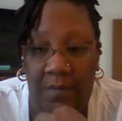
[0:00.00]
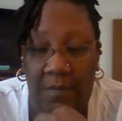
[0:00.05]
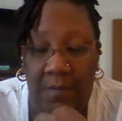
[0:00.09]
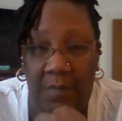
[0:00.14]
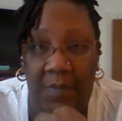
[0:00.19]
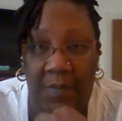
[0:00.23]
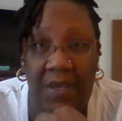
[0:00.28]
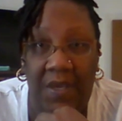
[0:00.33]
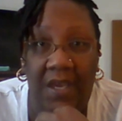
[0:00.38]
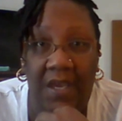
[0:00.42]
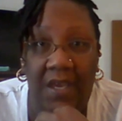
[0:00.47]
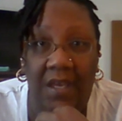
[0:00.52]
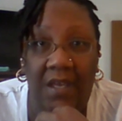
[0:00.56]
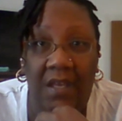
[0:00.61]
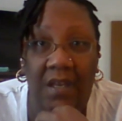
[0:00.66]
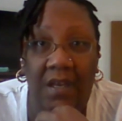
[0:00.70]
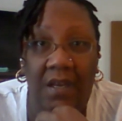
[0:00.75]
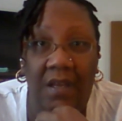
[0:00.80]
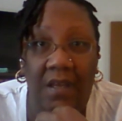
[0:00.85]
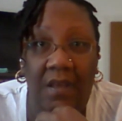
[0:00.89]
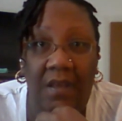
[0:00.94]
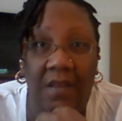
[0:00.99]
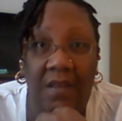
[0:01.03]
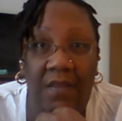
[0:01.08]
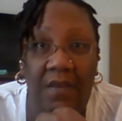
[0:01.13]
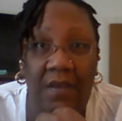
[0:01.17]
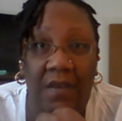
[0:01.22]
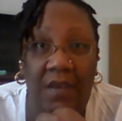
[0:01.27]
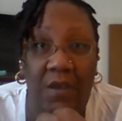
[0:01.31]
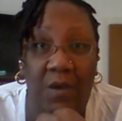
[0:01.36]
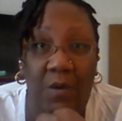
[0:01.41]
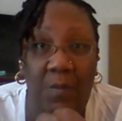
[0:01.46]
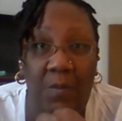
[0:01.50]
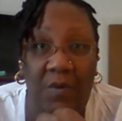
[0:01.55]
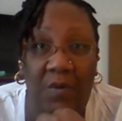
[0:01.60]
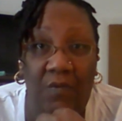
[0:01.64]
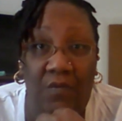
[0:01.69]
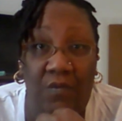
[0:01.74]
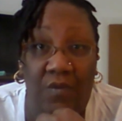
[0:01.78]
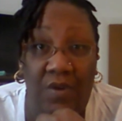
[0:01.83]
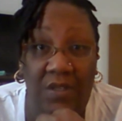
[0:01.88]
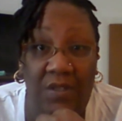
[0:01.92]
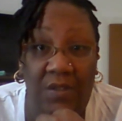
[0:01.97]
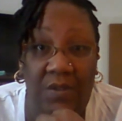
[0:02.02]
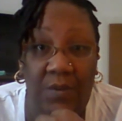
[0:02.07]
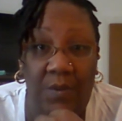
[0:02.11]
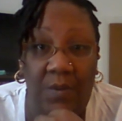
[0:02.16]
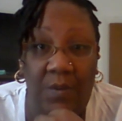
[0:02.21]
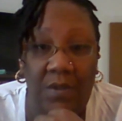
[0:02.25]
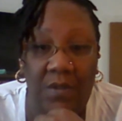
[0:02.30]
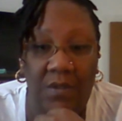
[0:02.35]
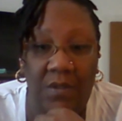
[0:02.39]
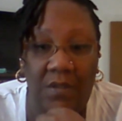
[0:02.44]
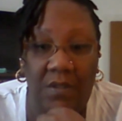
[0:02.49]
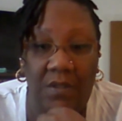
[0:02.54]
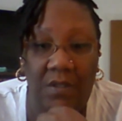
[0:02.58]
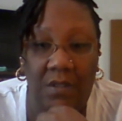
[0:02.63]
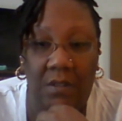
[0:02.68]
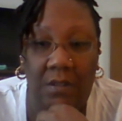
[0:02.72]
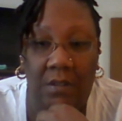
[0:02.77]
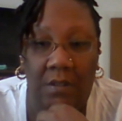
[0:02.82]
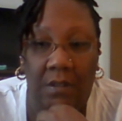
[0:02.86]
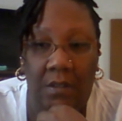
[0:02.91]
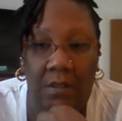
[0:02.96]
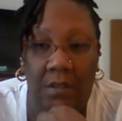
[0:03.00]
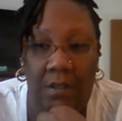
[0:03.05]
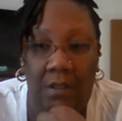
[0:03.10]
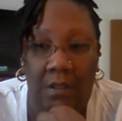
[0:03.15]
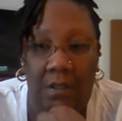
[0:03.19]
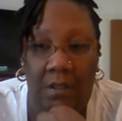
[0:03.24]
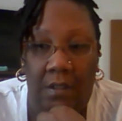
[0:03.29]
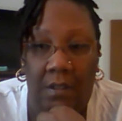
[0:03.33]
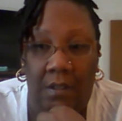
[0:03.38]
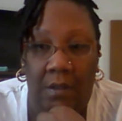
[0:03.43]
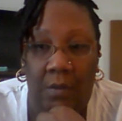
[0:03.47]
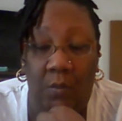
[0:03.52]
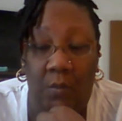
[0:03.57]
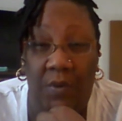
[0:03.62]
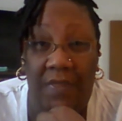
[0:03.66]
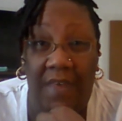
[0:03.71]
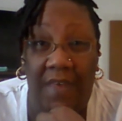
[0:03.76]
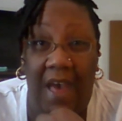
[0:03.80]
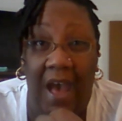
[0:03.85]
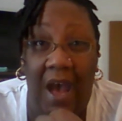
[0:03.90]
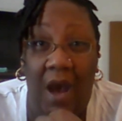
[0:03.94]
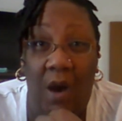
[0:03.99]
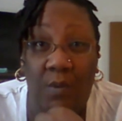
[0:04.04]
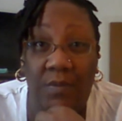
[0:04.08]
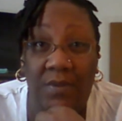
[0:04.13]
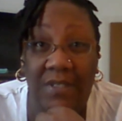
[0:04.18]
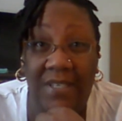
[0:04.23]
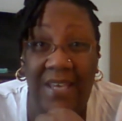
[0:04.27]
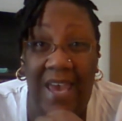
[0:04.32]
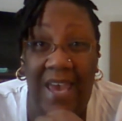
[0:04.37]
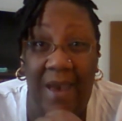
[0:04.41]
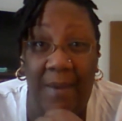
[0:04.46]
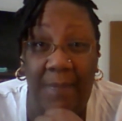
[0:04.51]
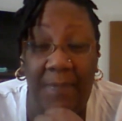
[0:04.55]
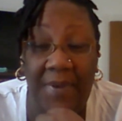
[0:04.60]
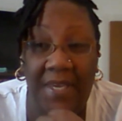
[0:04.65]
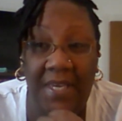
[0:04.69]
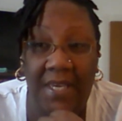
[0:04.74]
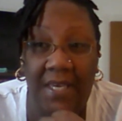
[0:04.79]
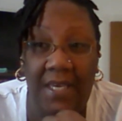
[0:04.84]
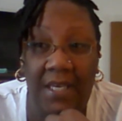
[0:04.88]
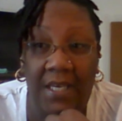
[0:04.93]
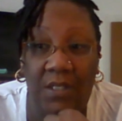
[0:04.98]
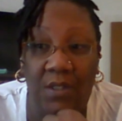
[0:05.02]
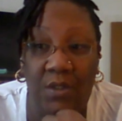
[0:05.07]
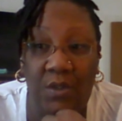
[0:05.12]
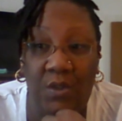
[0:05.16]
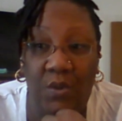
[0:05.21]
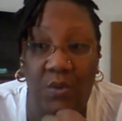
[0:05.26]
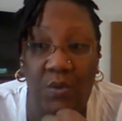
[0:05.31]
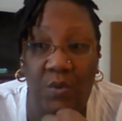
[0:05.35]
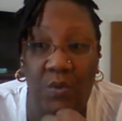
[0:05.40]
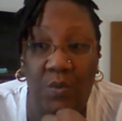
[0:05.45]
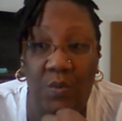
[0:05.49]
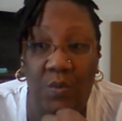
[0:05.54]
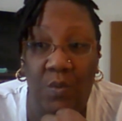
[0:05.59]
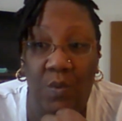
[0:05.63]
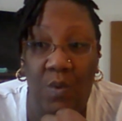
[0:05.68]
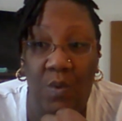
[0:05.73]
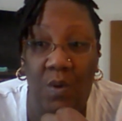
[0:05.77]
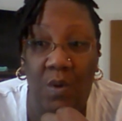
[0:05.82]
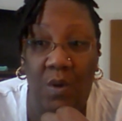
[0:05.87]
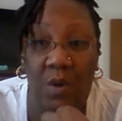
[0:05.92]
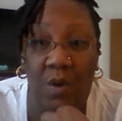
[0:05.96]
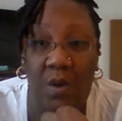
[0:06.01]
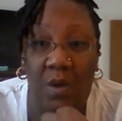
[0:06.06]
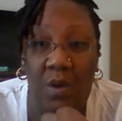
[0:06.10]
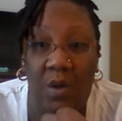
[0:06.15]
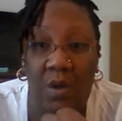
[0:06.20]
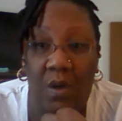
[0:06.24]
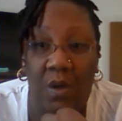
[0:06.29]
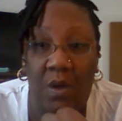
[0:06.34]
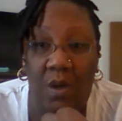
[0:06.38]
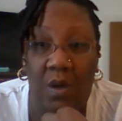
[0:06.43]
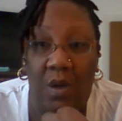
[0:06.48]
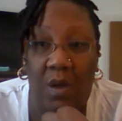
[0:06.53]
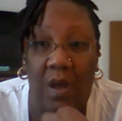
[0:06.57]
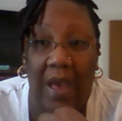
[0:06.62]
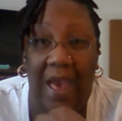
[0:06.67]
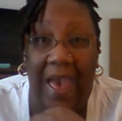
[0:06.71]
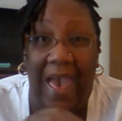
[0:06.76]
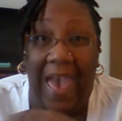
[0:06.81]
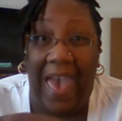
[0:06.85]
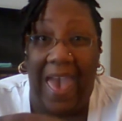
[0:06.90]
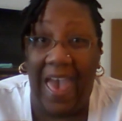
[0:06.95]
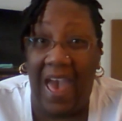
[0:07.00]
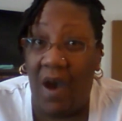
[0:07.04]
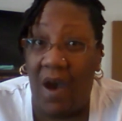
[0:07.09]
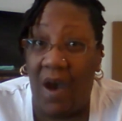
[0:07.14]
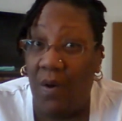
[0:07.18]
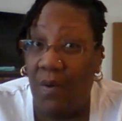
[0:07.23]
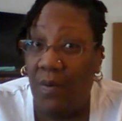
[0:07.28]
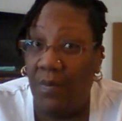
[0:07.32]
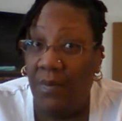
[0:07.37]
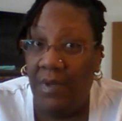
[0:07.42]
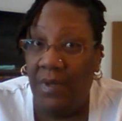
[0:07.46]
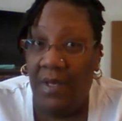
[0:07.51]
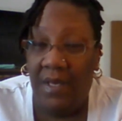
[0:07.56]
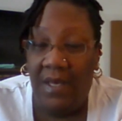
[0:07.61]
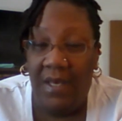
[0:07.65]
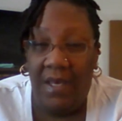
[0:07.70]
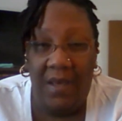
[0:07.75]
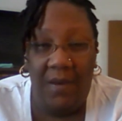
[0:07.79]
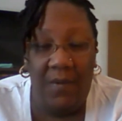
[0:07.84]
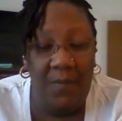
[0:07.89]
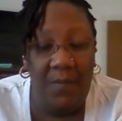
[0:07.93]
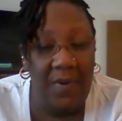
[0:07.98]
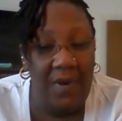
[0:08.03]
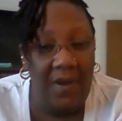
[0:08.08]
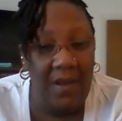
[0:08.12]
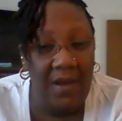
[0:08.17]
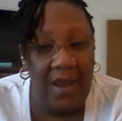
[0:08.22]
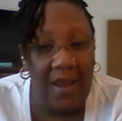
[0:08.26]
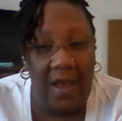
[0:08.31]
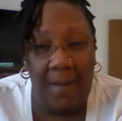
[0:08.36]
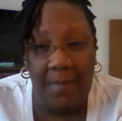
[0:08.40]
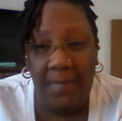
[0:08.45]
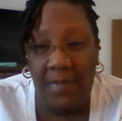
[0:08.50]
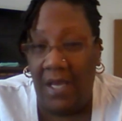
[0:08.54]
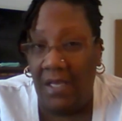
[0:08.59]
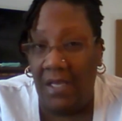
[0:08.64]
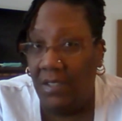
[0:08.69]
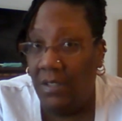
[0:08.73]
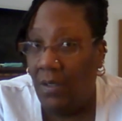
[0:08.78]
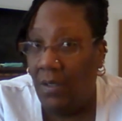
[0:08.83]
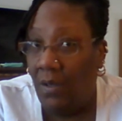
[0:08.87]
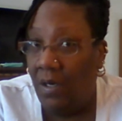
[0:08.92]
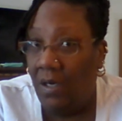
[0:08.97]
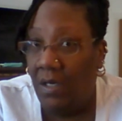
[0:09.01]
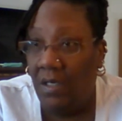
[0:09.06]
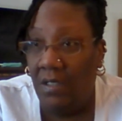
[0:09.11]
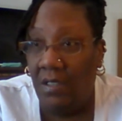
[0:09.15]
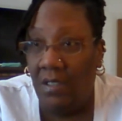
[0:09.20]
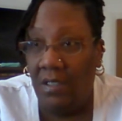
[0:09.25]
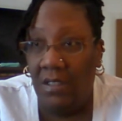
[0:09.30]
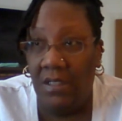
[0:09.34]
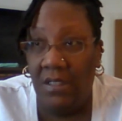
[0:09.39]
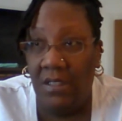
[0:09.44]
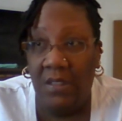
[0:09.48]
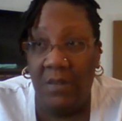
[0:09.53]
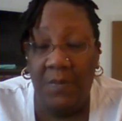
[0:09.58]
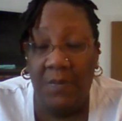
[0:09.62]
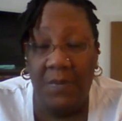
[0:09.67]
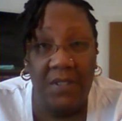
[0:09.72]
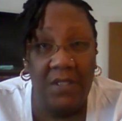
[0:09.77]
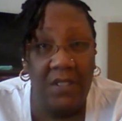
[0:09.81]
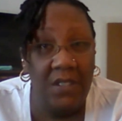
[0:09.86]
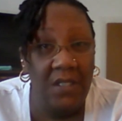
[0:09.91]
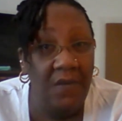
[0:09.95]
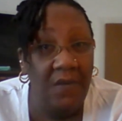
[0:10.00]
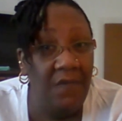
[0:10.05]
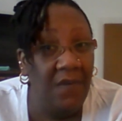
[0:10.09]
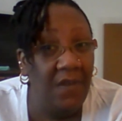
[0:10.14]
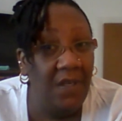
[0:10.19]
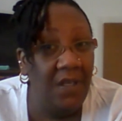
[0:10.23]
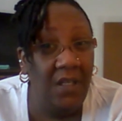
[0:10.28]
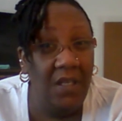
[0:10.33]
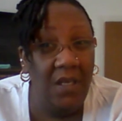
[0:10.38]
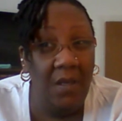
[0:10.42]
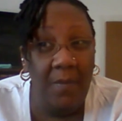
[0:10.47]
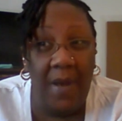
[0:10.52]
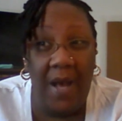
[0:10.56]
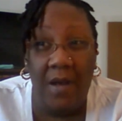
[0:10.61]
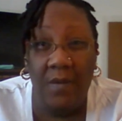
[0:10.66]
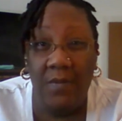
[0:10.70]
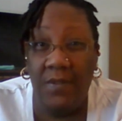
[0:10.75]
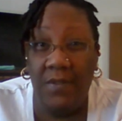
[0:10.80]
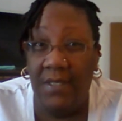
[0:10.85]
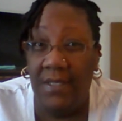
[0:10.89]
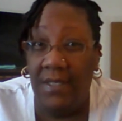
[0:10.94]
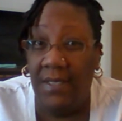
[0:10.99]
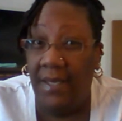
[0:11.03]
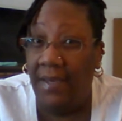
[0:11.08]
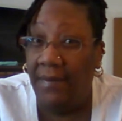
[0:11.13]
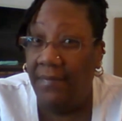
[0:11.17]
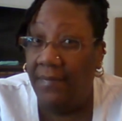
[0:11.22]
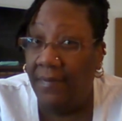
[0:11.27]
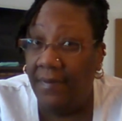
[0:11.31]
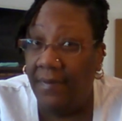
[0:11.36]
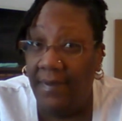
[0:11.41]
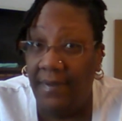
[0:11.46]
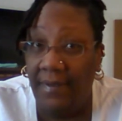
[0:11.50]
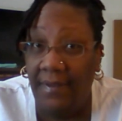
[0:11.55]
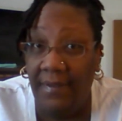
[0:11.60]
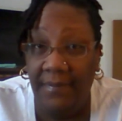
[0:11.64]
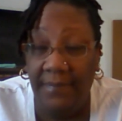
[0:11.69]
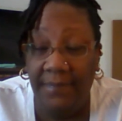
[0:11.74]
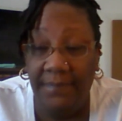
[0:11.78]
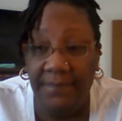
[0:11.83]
being the human resource without tapping into how, and I'm not talking specifically about slavery,